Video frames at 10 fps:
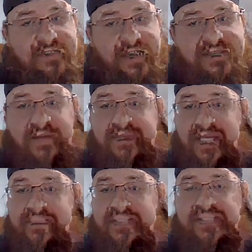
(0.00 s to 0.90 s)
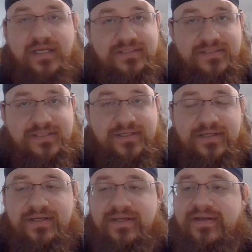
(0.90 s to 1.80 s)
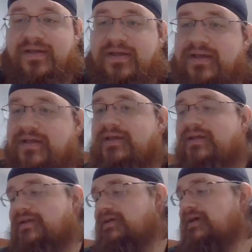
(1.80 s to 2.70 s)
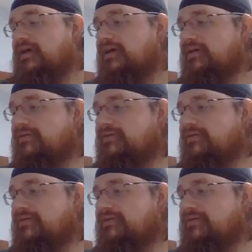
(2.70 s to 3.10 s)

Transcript: and sometimes it doesn't. Uh,